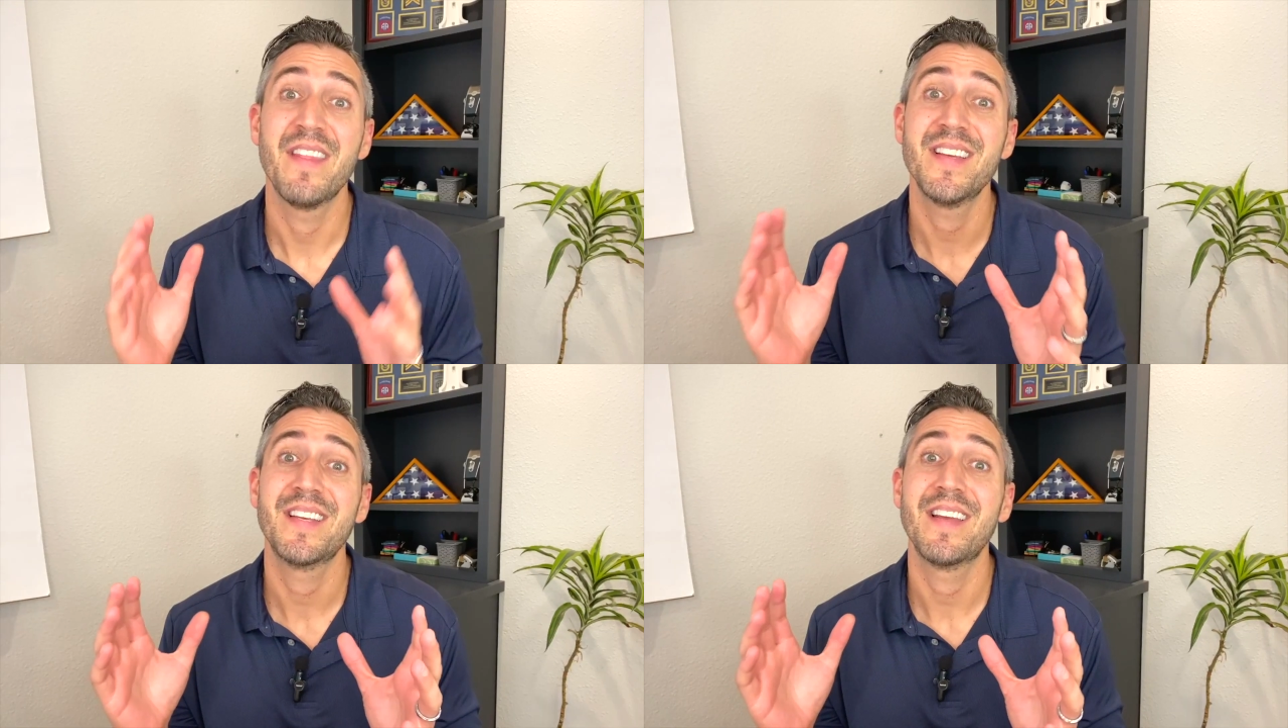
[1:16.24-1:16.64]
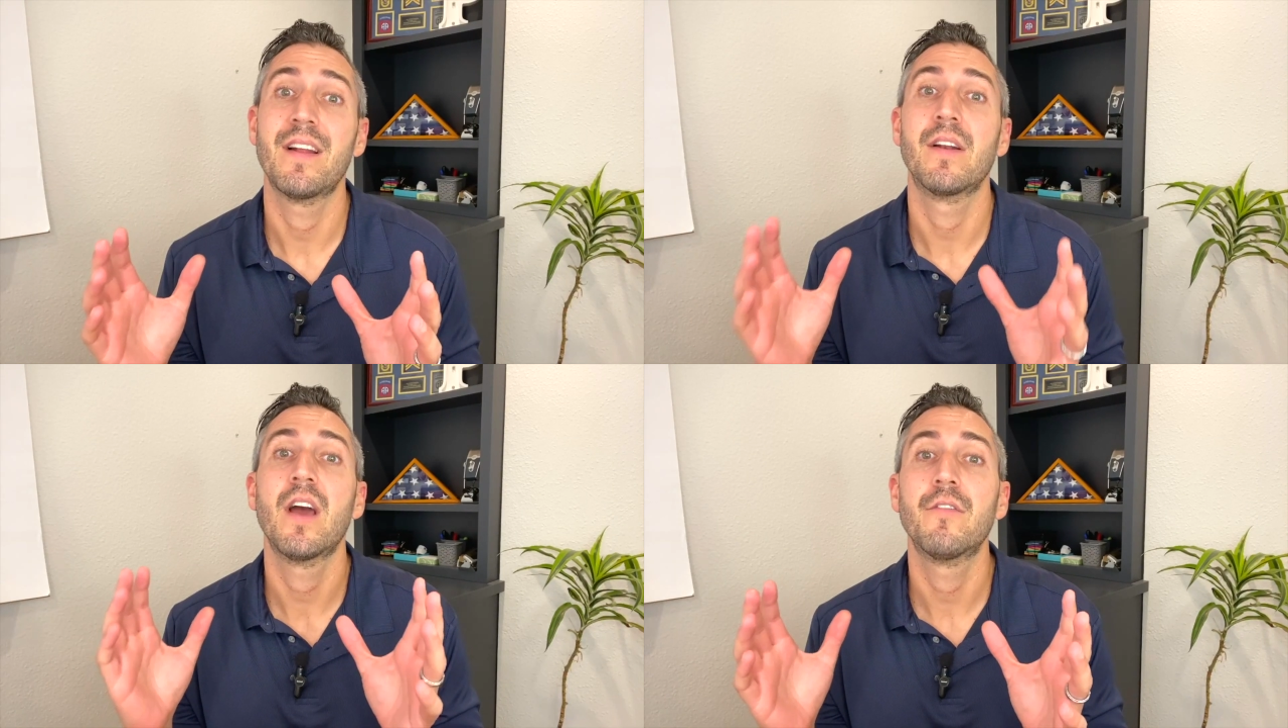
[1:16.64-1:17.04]
this can
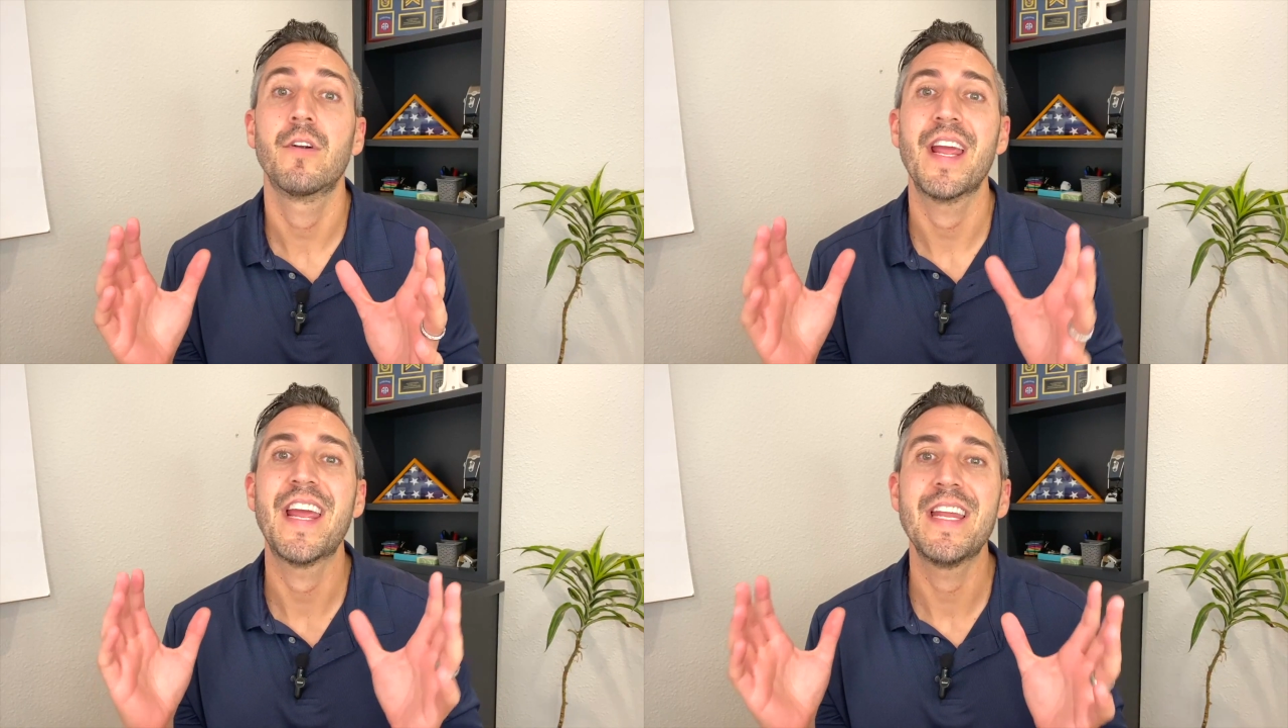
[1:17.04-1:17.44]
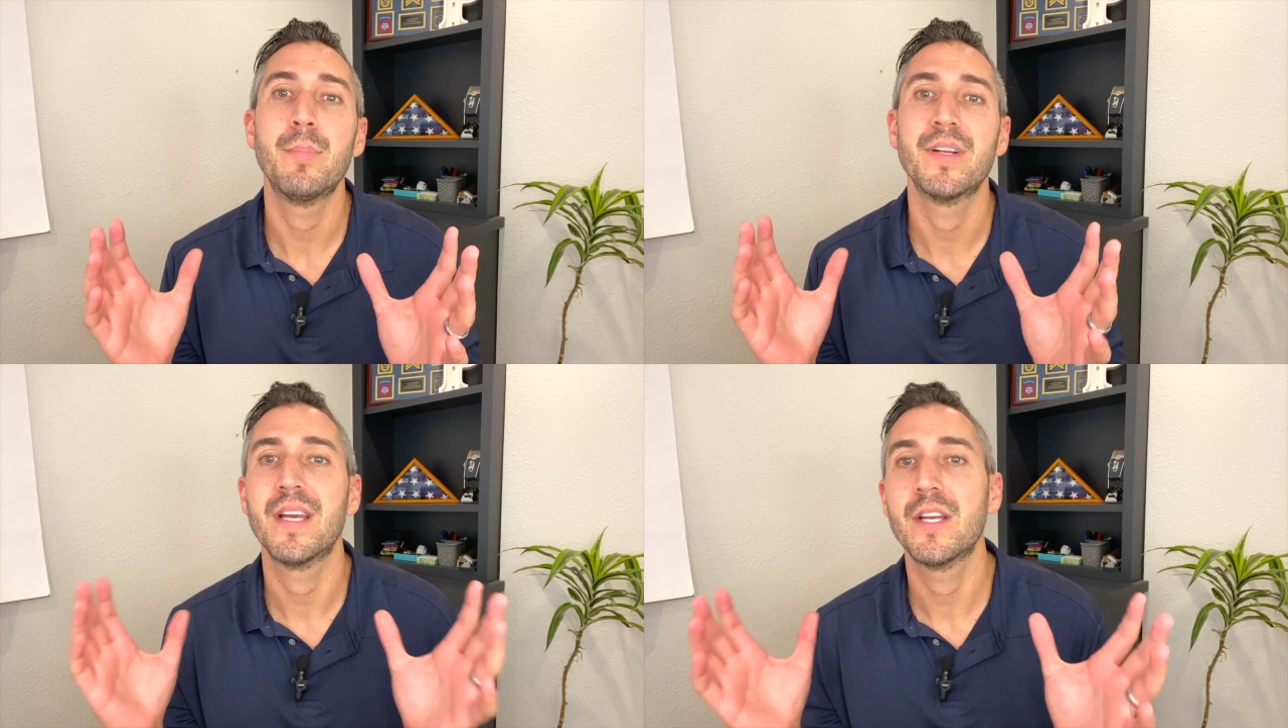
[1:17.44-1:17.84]
uncover any
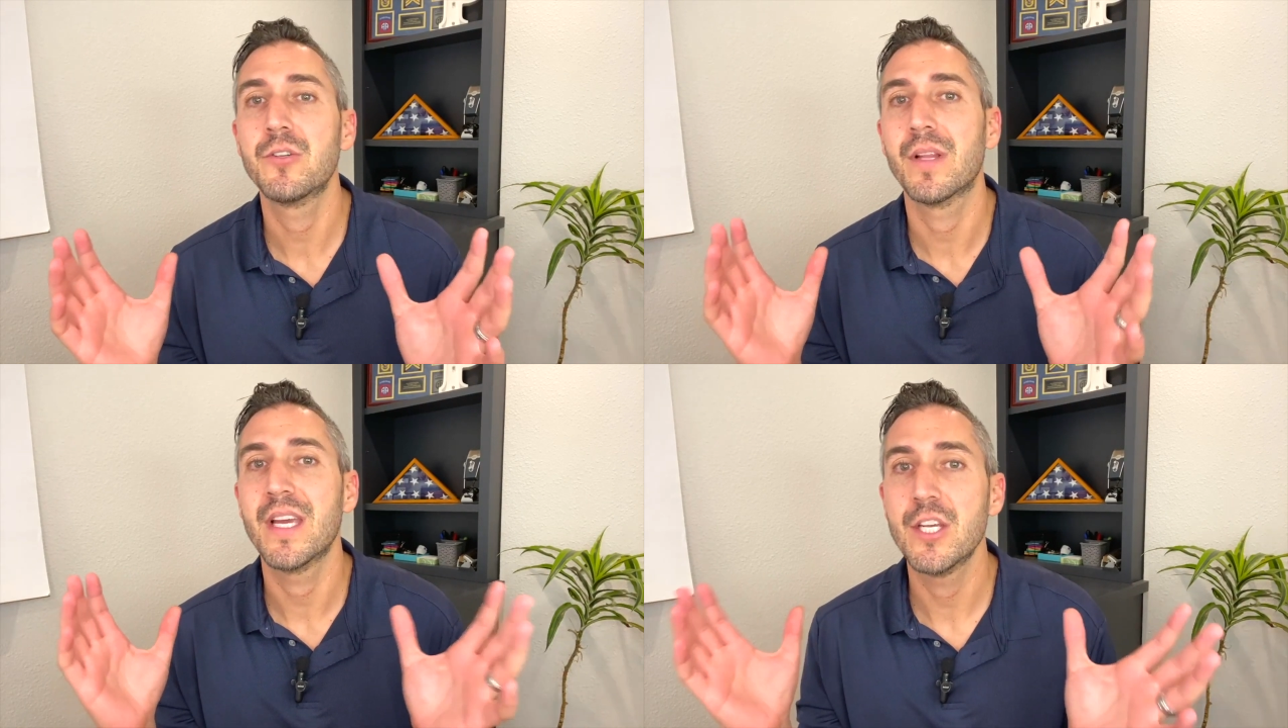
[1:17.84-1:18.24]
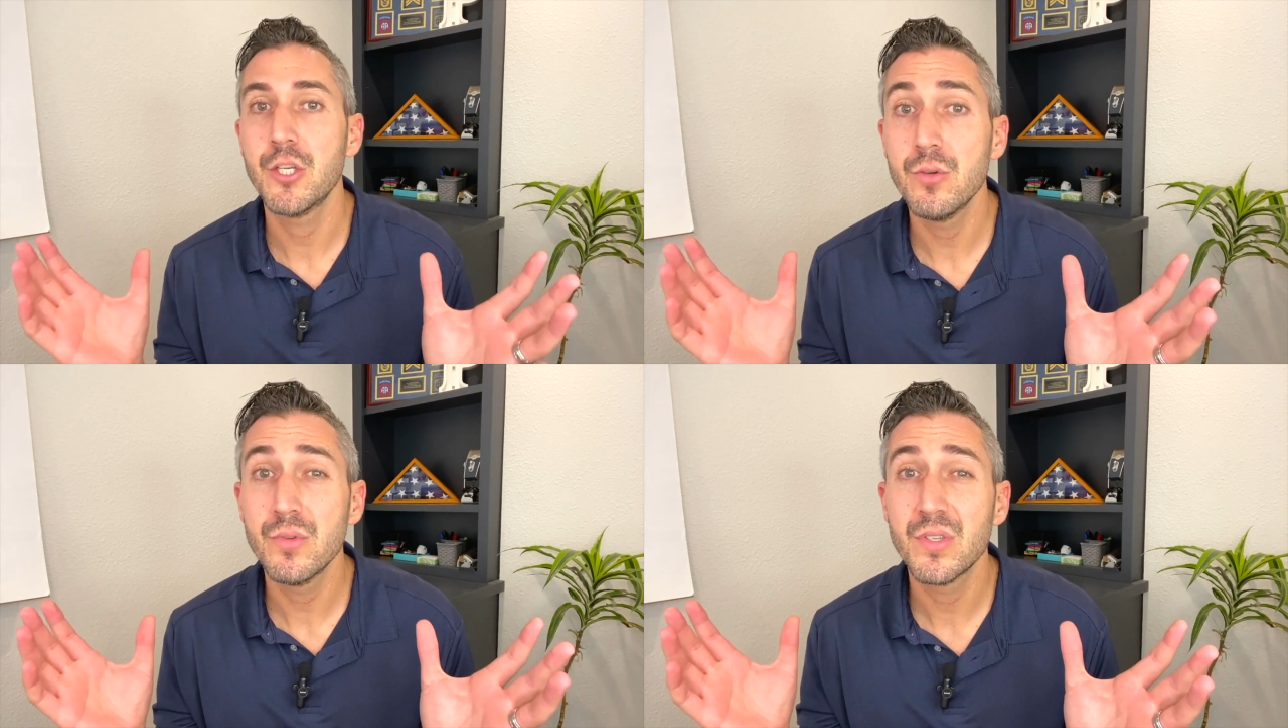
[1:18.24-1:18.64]
potential
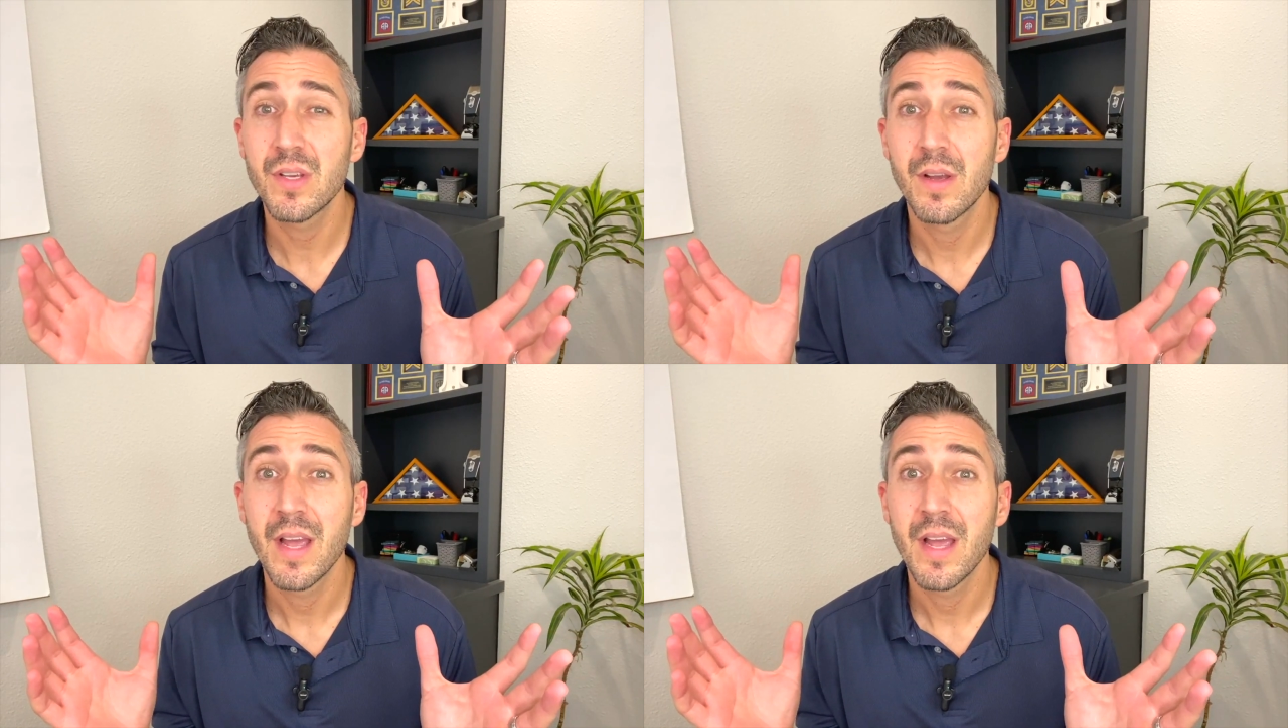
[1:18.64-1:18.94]
issues